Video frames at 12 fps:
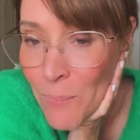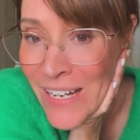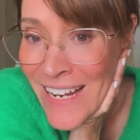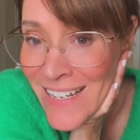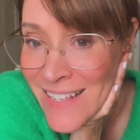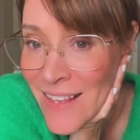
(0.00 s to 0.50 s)

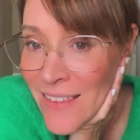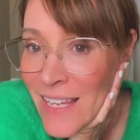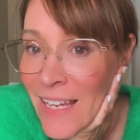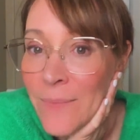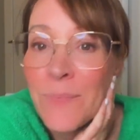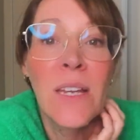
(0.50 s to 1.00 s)
But here's the
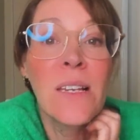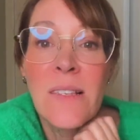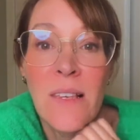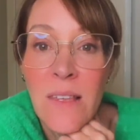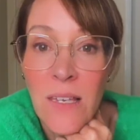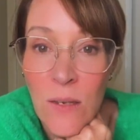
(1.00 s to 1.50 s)

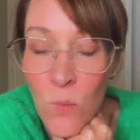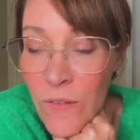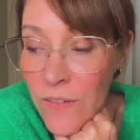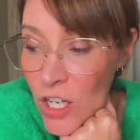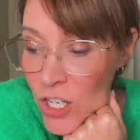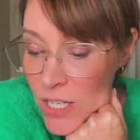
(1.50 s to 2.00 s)
thing that
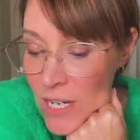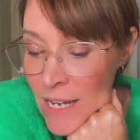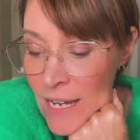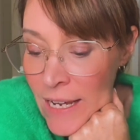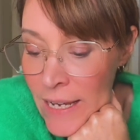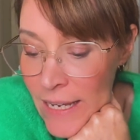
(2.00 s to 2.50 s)
we've learned,
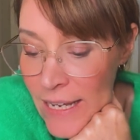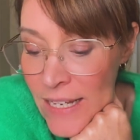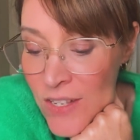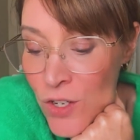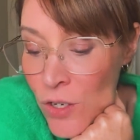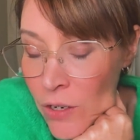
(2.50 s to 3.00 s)

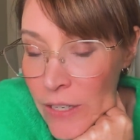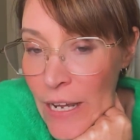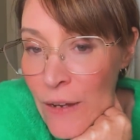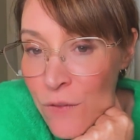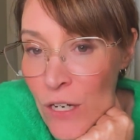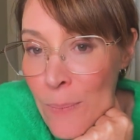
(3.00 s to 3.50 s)
is not
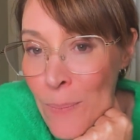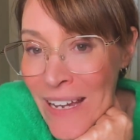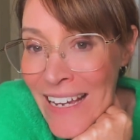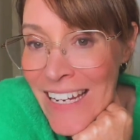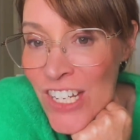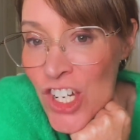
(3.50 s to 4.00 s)
every
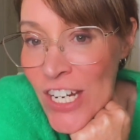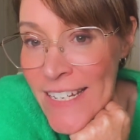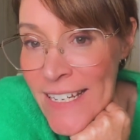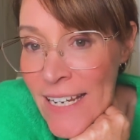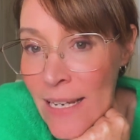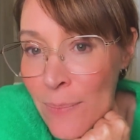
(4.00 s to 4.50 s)

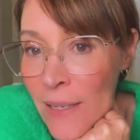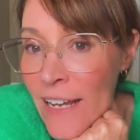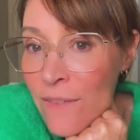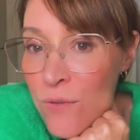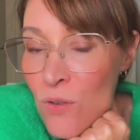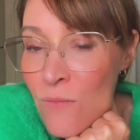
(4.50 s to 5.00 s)
PGT
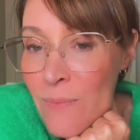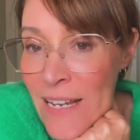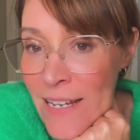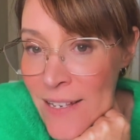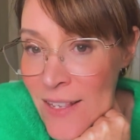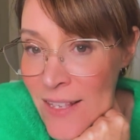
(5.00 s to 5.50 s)

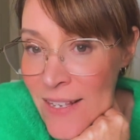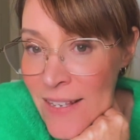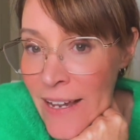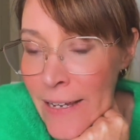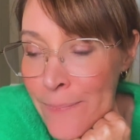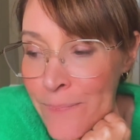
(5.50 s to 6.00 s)
platform is the
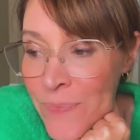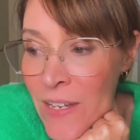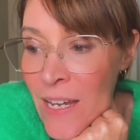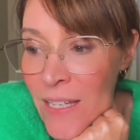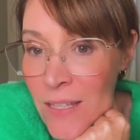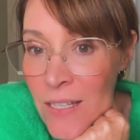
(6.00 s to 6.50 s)
same.
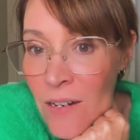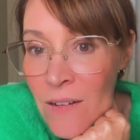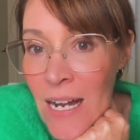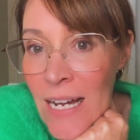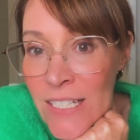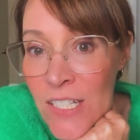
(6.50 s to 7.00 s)

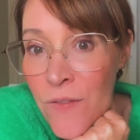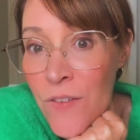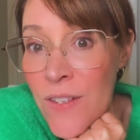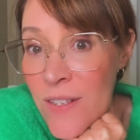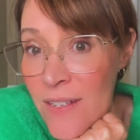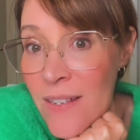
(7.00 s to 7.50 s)
There are
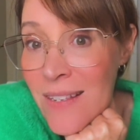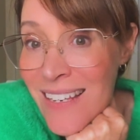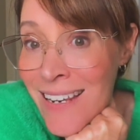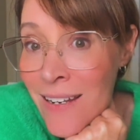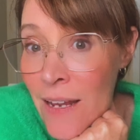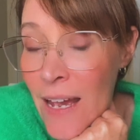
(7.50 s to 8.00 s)
differences
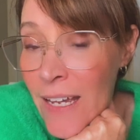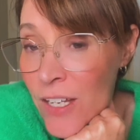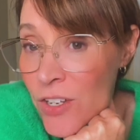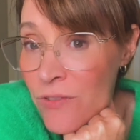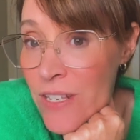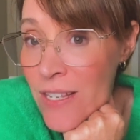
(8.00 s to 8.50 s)
in
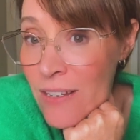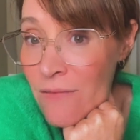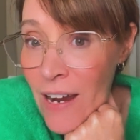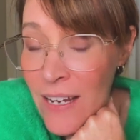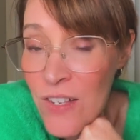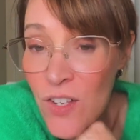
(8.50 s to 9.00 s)
accuracy
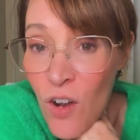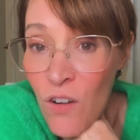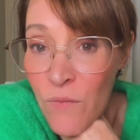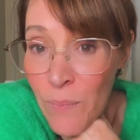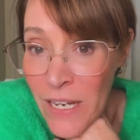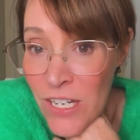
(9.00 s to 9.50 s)
rates
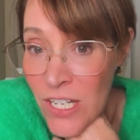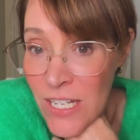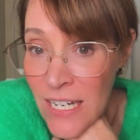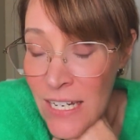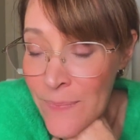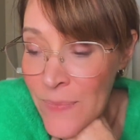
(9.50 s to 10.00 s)
of
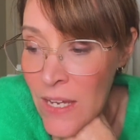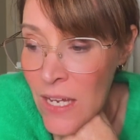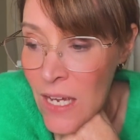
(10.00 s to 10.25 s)
PGT.